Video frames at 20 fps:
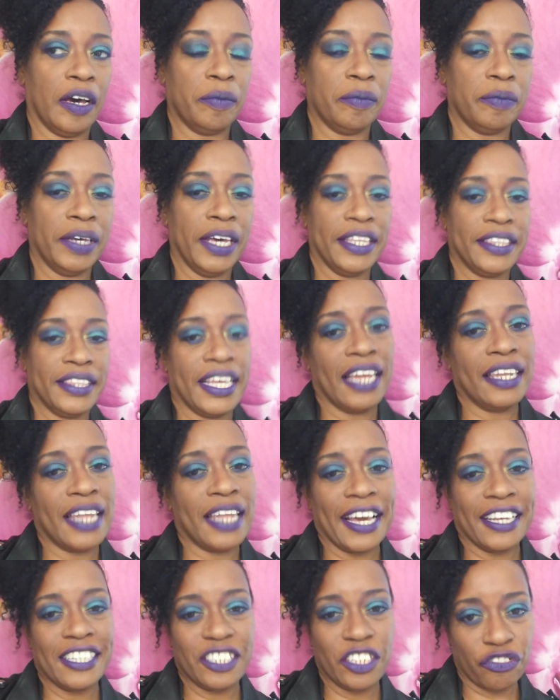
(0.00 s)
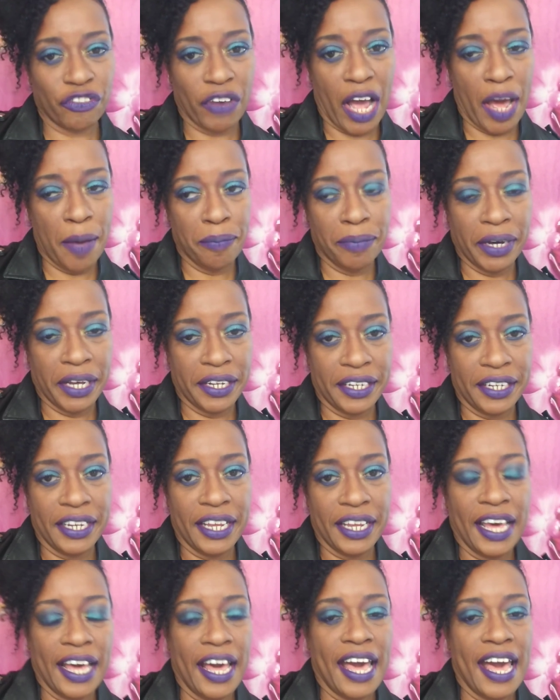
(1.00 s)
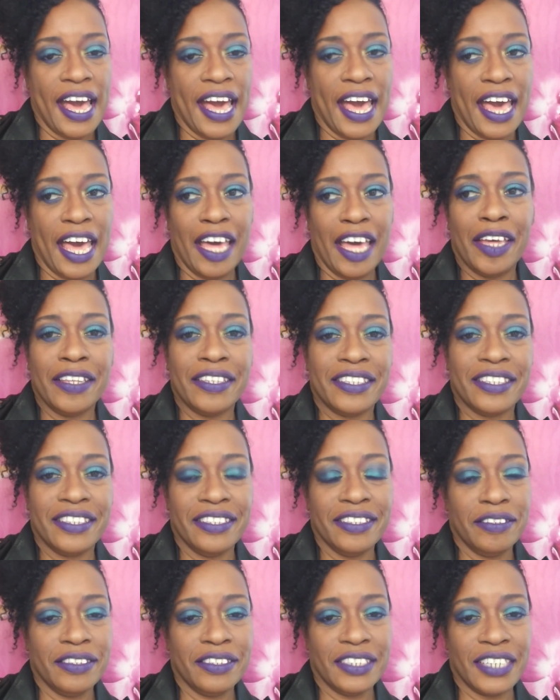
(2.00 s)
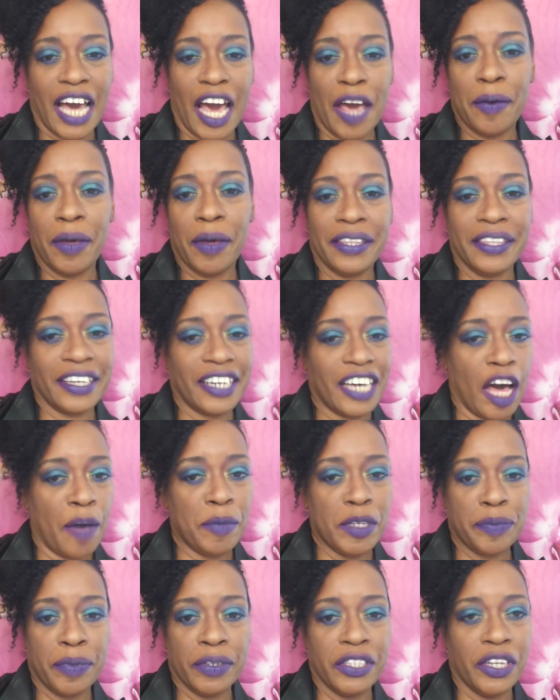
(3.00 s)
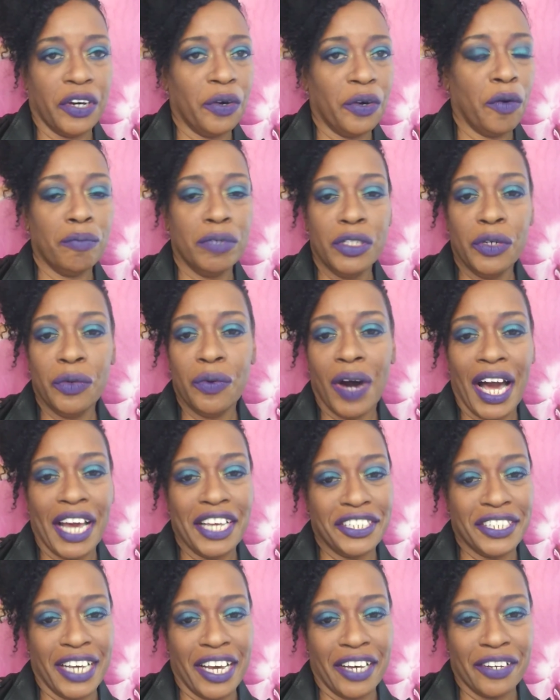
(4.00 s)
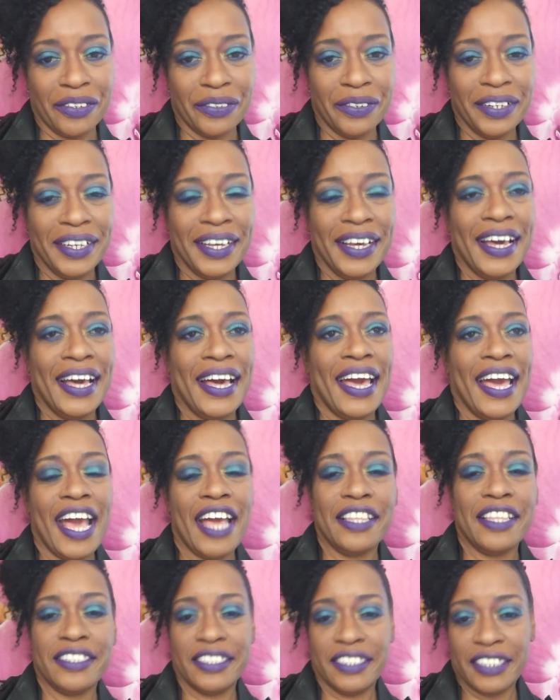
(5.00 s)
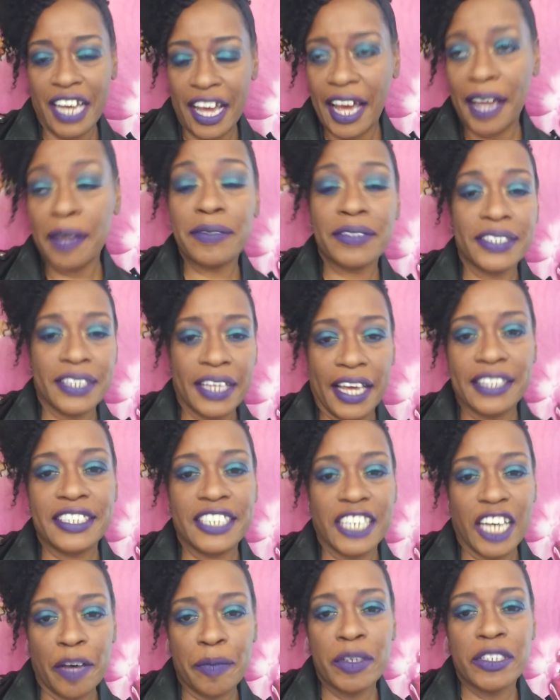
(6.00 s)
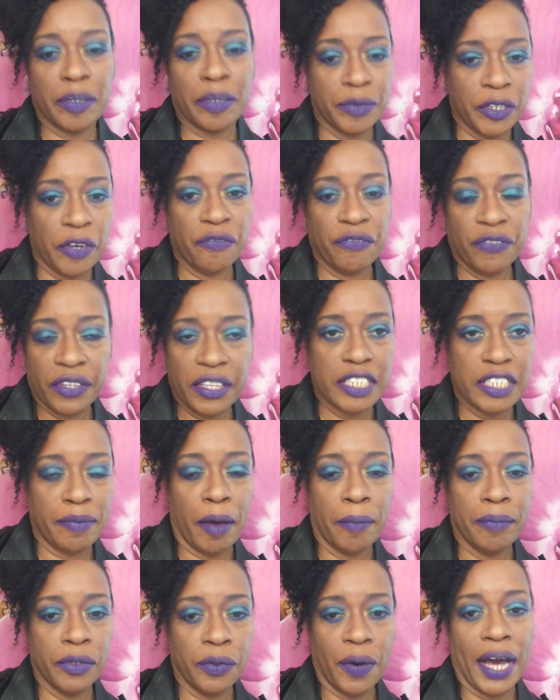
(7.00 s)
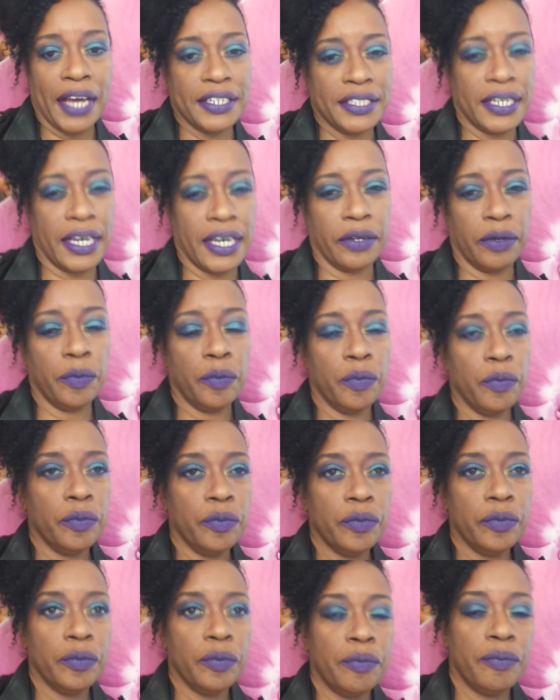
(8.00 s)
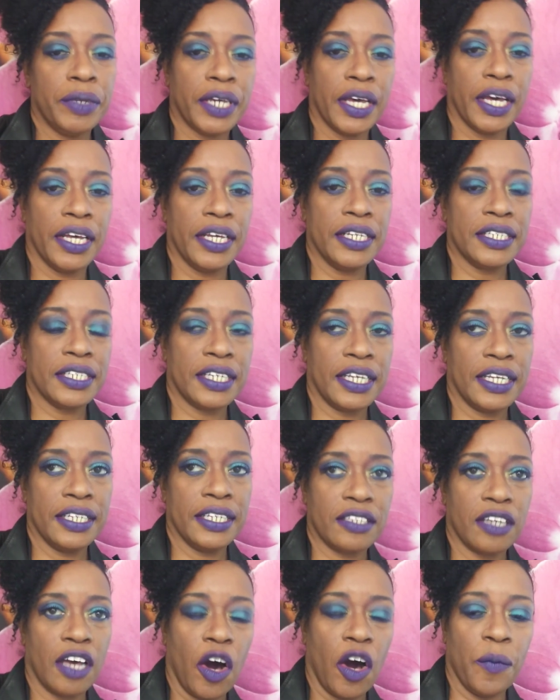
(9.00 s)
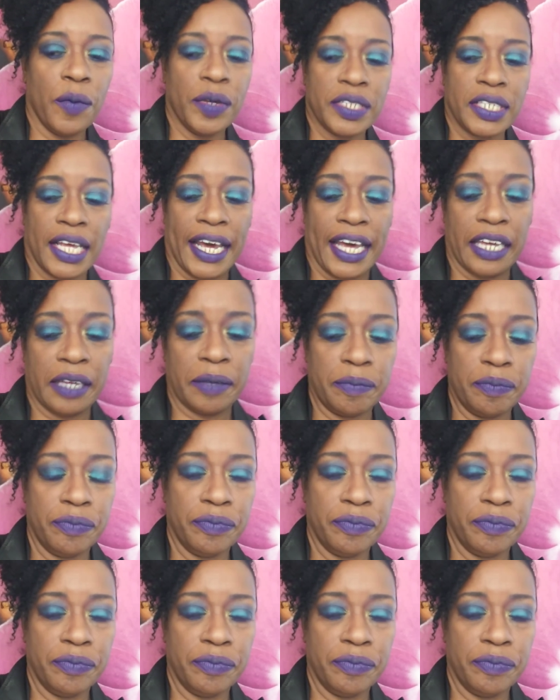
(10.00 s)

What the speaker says: hit that like and subscribe button and type in the comments below blue eyeshadow. And tell me some of your feelings about blue eyeshadow. Because it's always like